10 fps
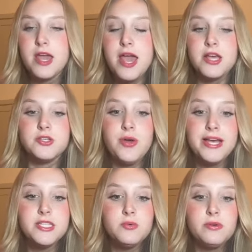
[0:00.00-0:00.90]
So
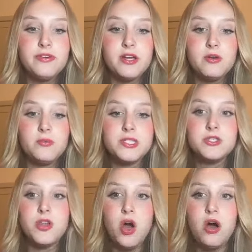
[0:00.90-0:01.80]
Hezly Rivera was
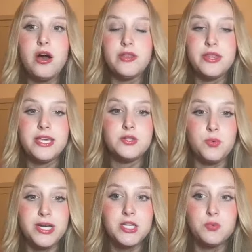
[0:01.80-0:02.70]
not on the
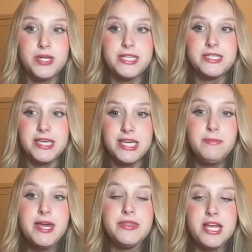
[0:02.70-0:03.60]
2020 team,
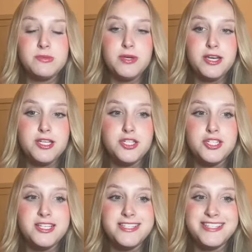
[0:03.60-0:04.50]
and that's because
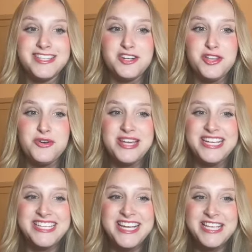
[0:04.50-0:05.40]
she's literally only
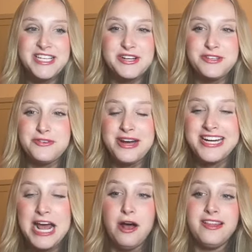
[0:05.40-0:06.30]
16 years old right
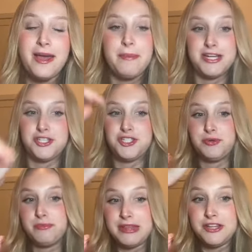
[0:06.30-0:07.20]
now. Like, imagine she
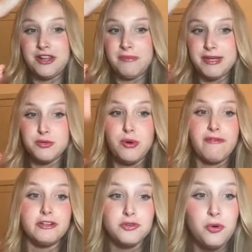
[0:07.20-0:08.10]
would literally be 12
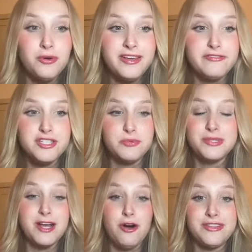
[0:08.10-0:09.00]
years old if she was
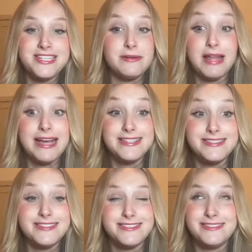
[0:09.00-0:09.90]
on the team
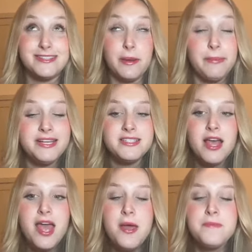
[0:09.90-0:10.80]
last Olympics.
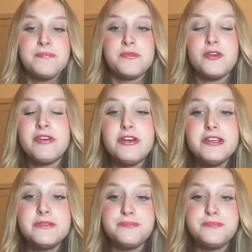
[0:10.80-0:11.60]
Rivera's